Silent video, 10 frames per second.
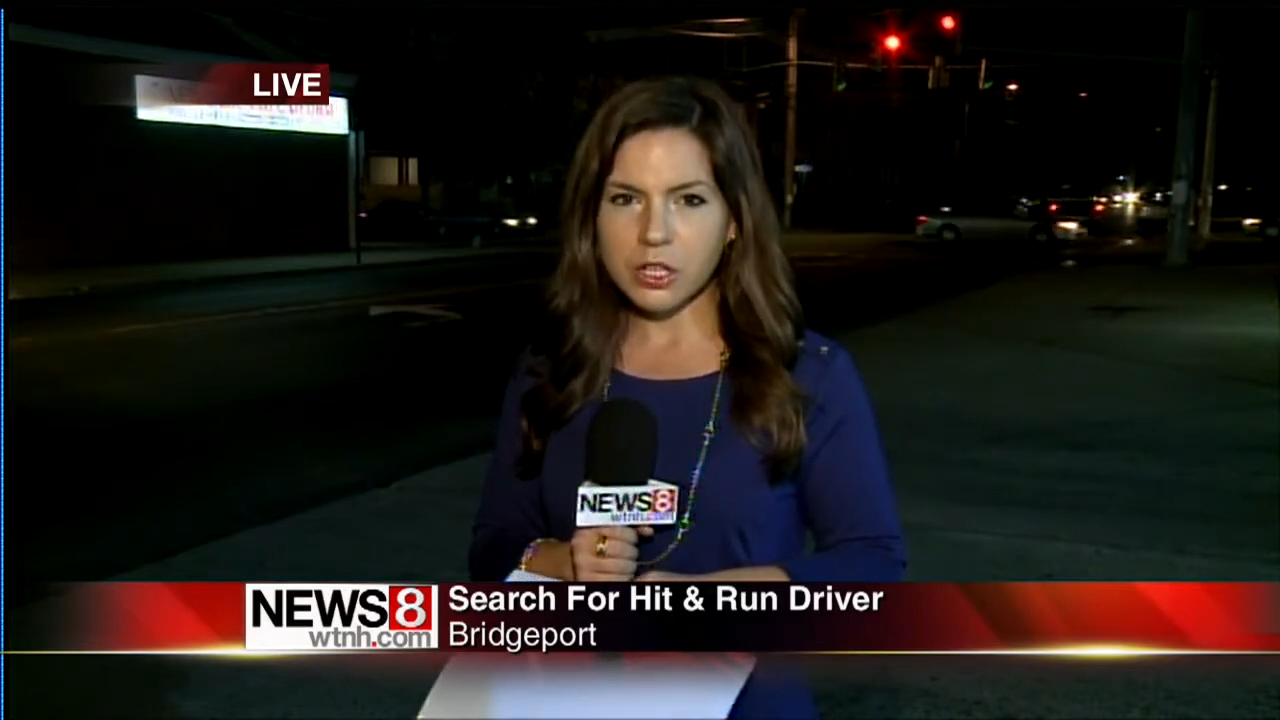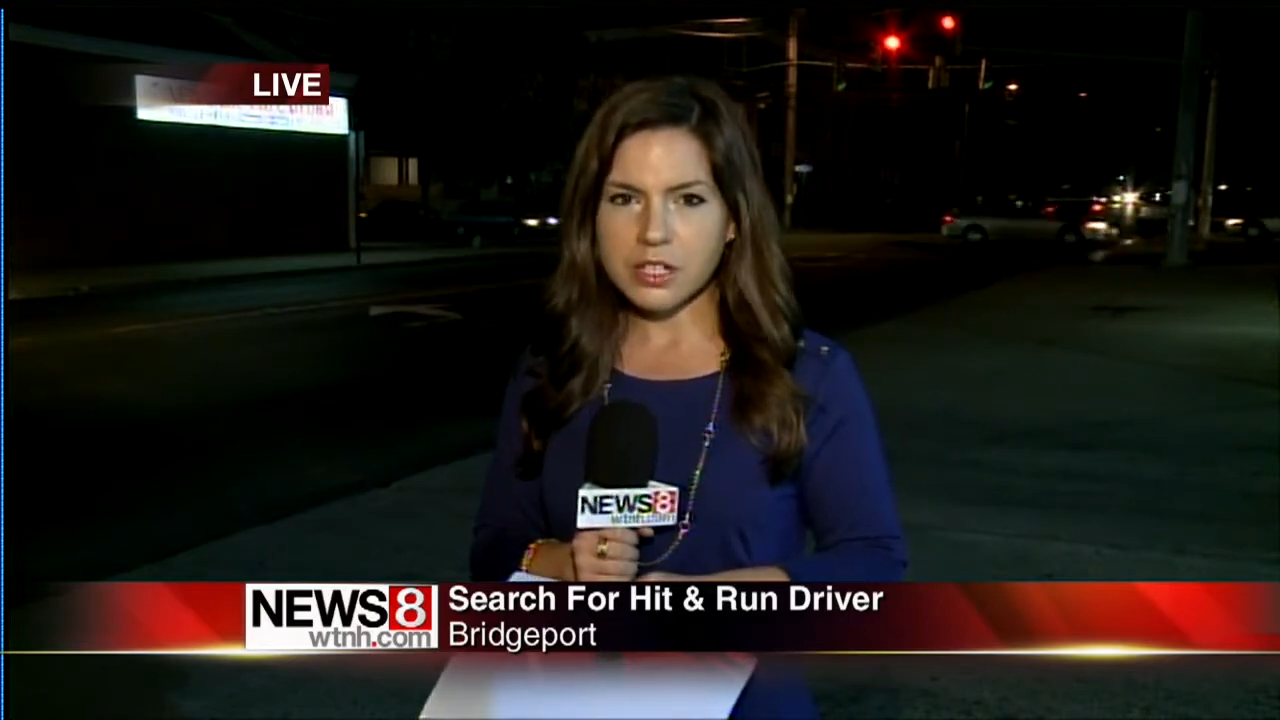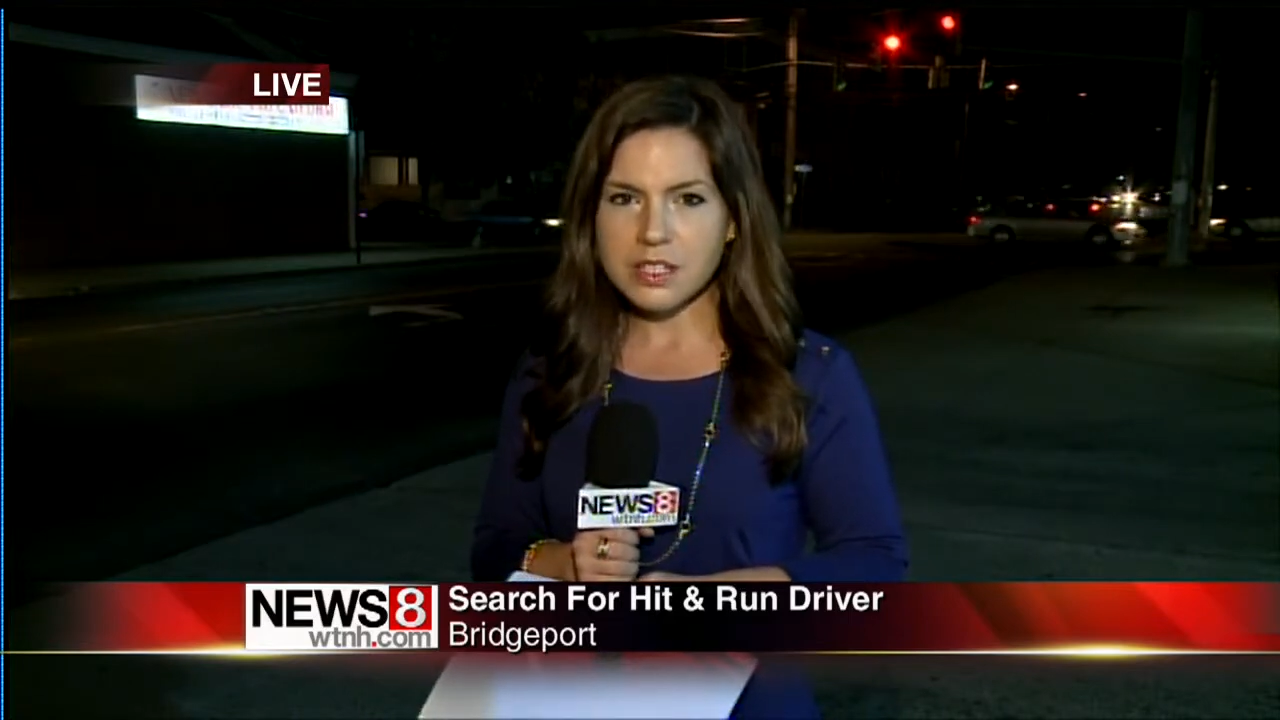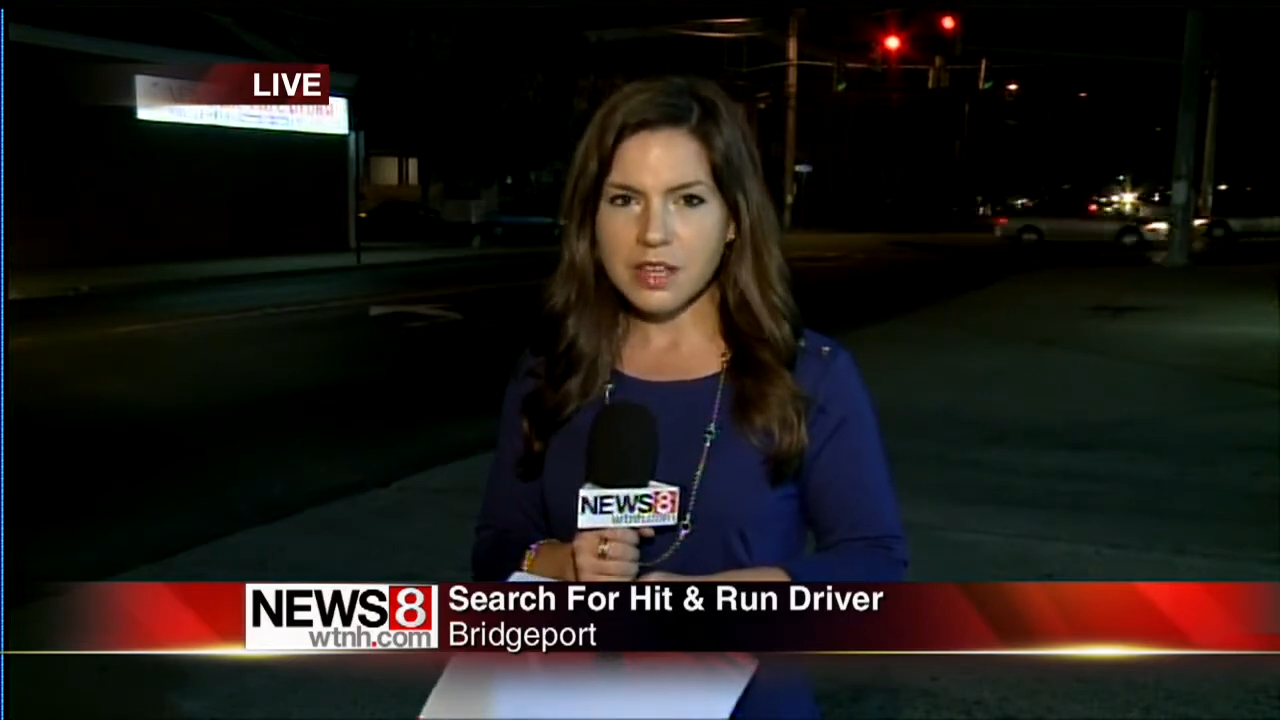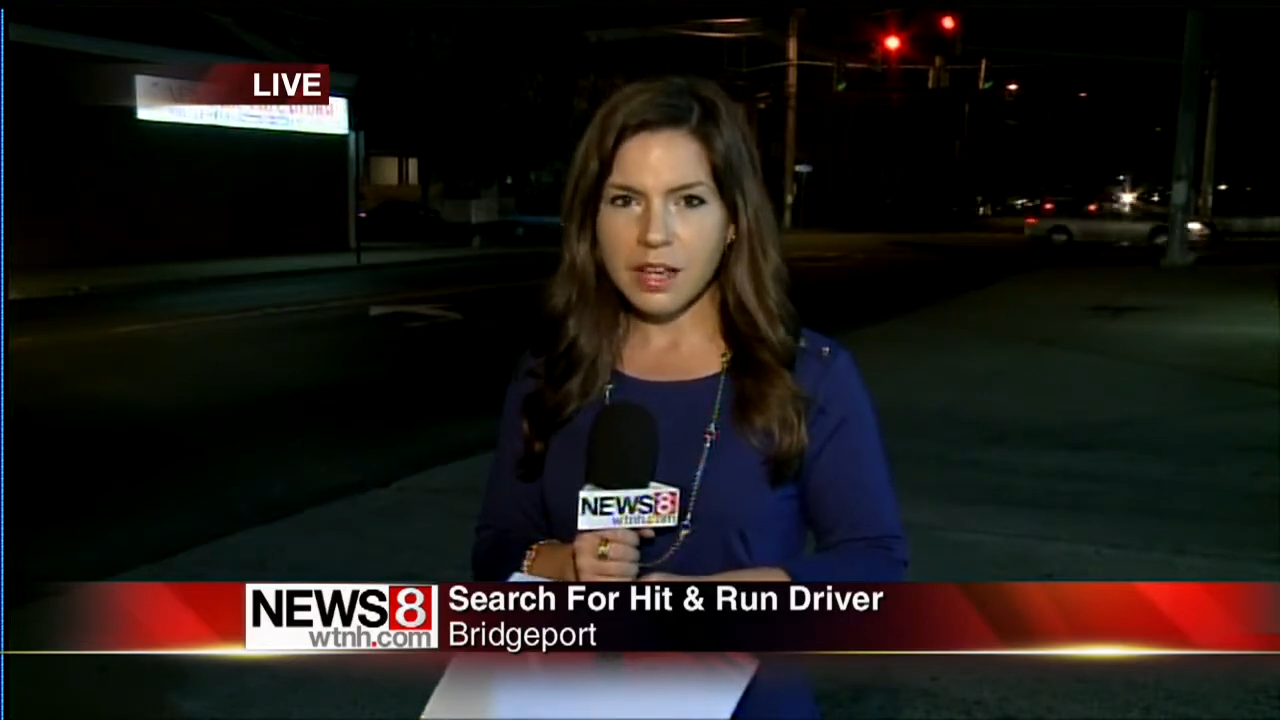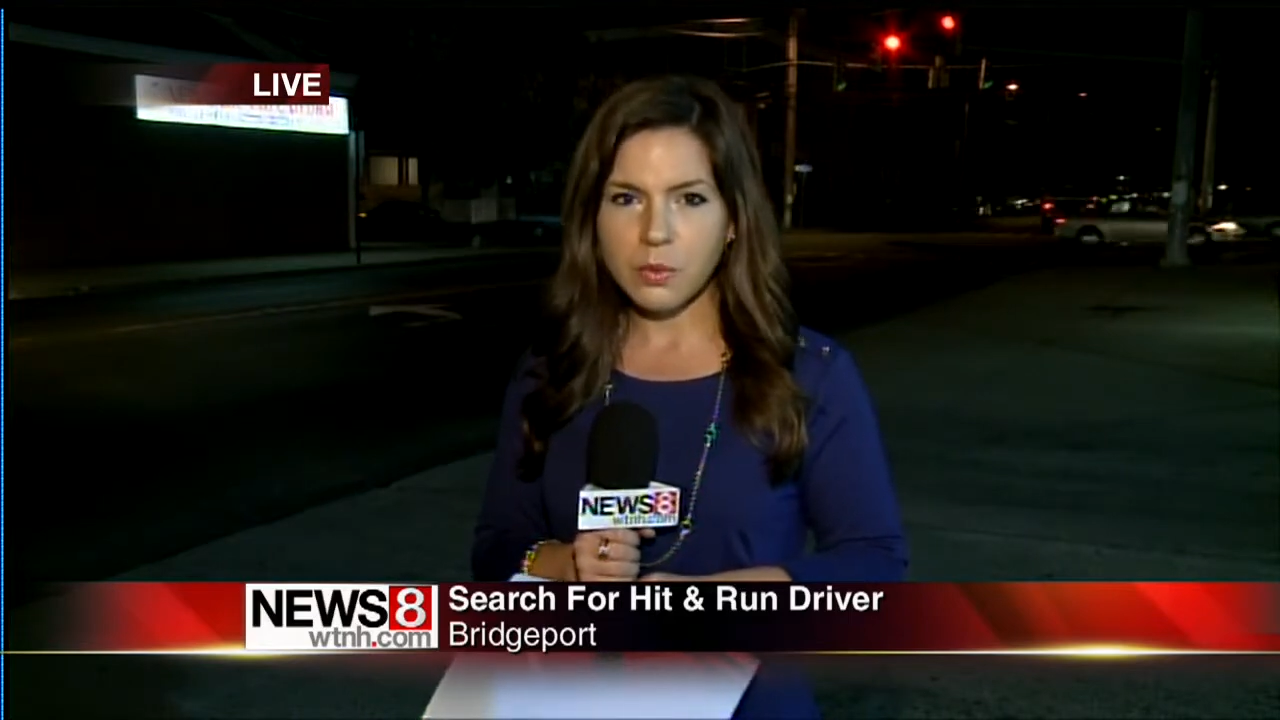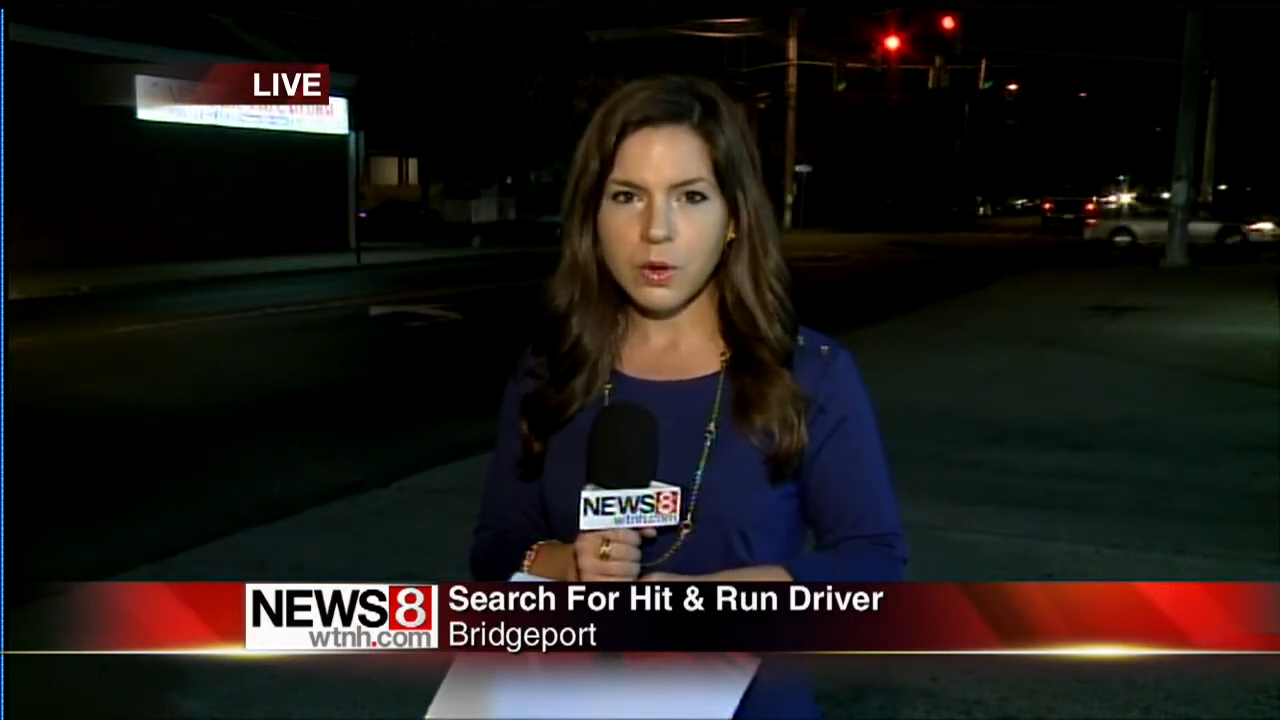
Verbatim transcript: her son